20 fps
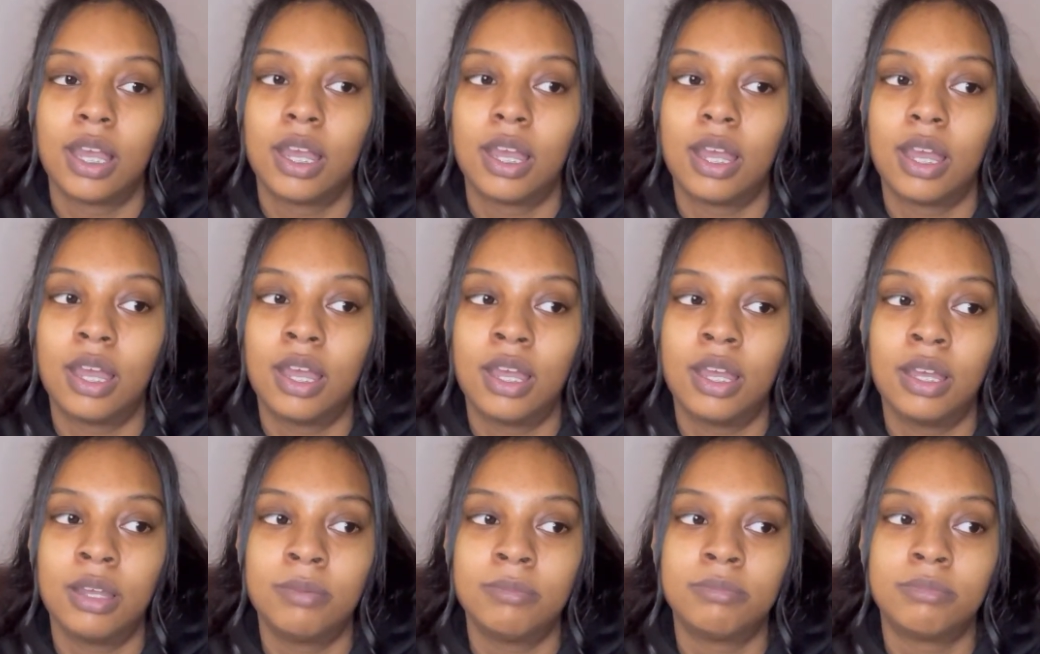
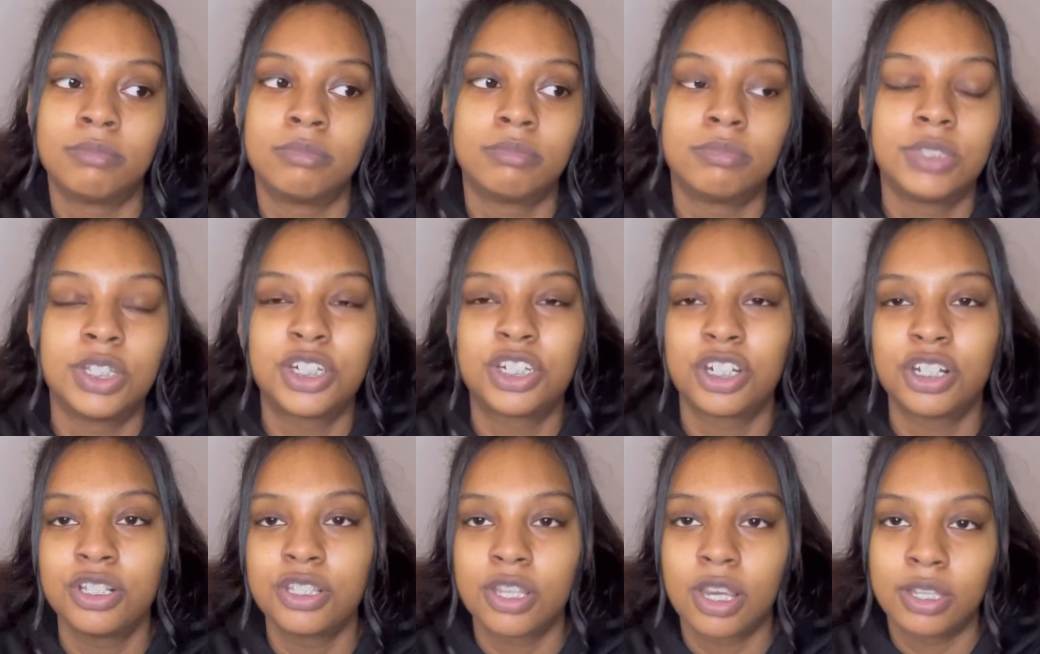The
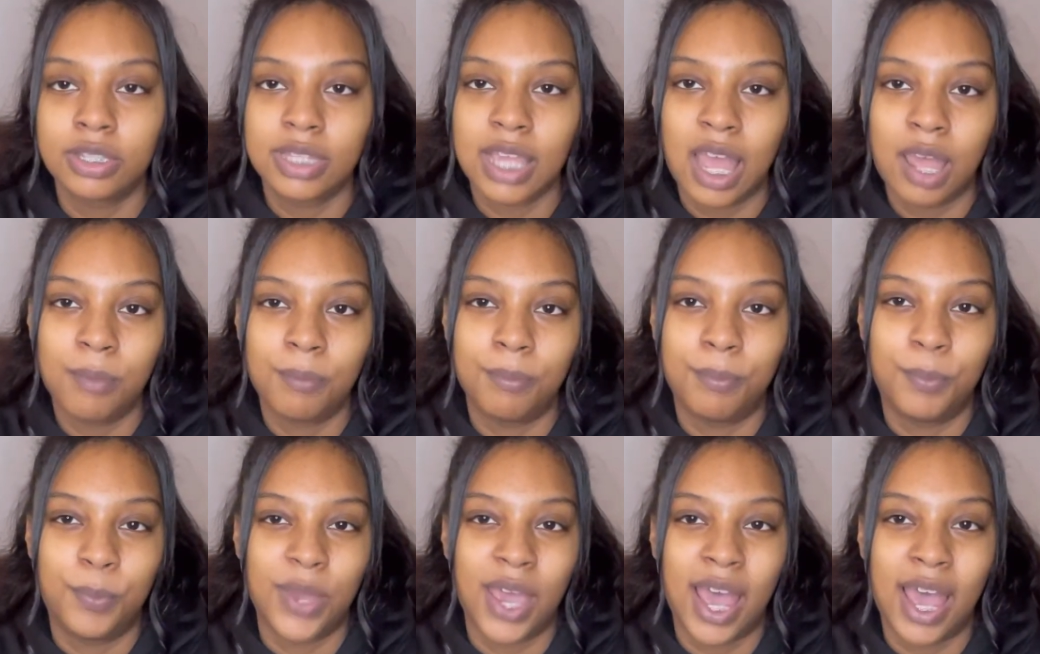turns aren't
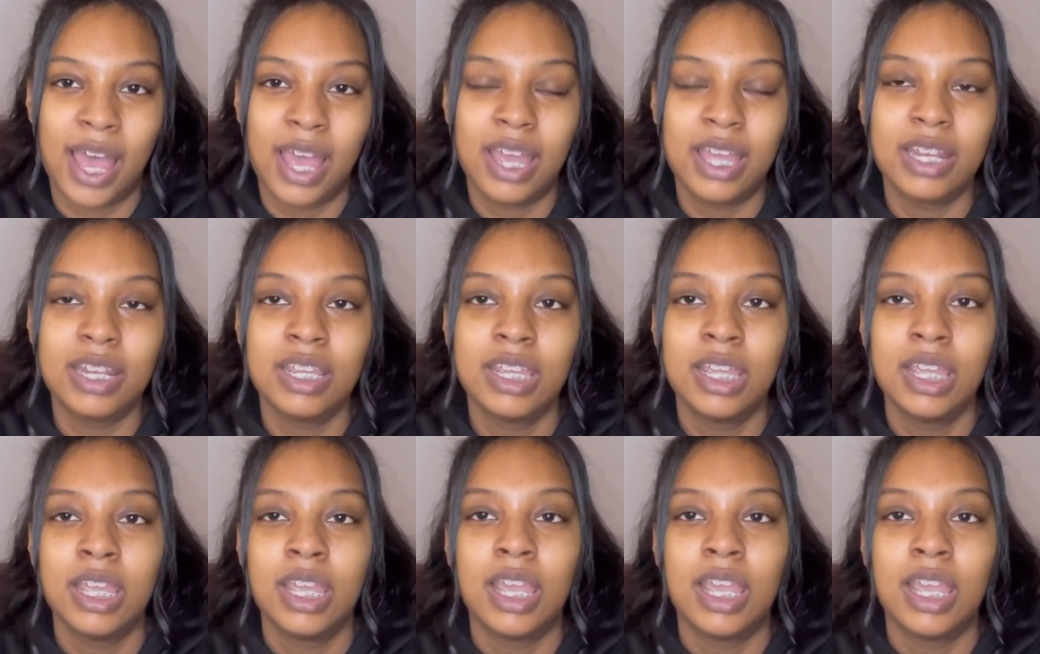that bad.